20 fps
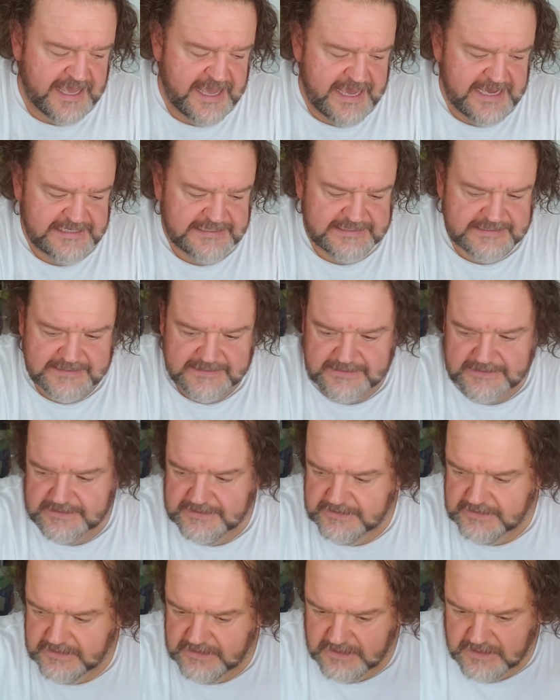case.
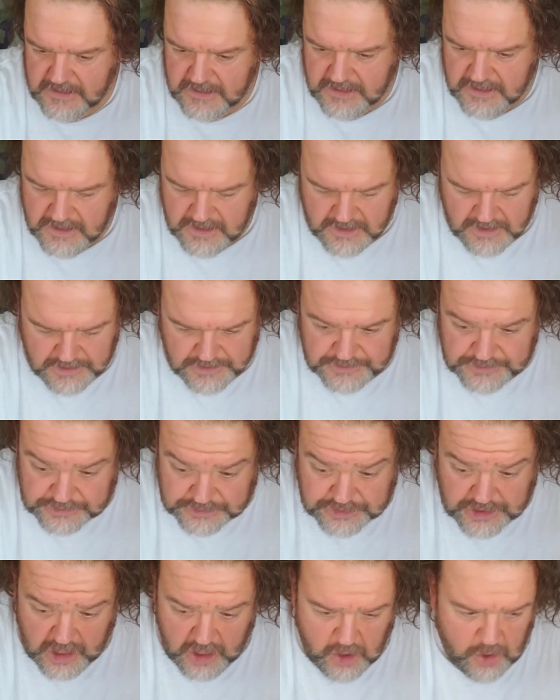
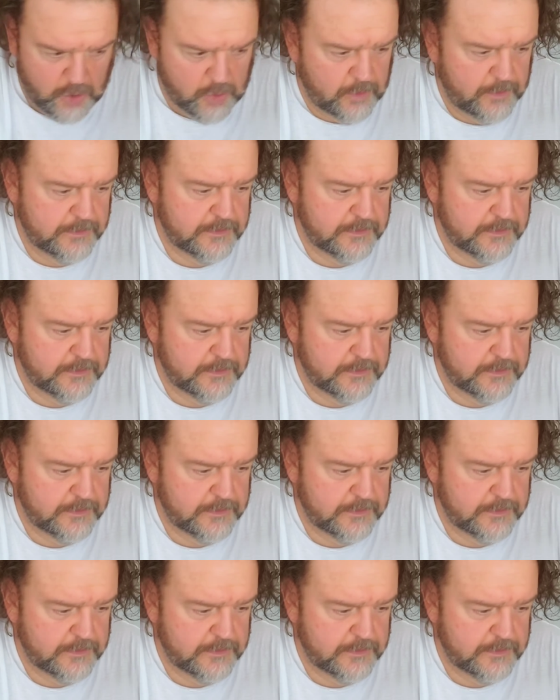So,